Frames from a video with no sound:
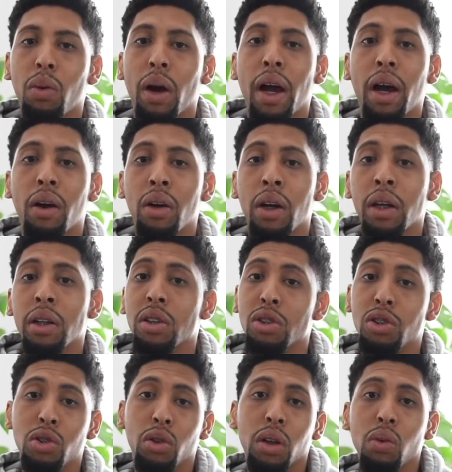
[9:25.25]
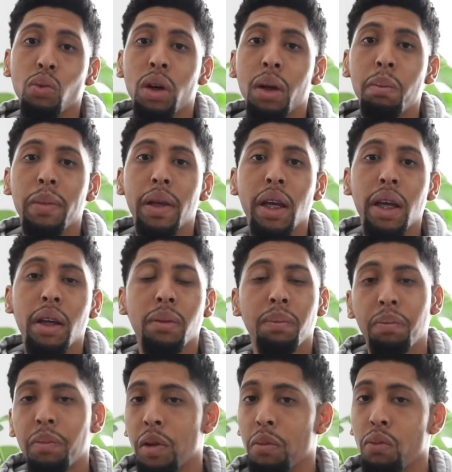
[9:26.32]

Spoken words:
While the Jordan 1 Mid,